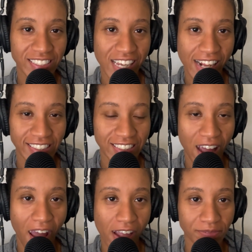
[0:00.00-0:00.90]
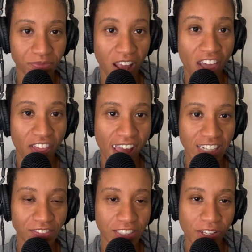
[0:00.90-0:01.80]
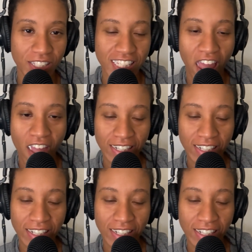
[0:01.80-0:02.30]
inside the headphones.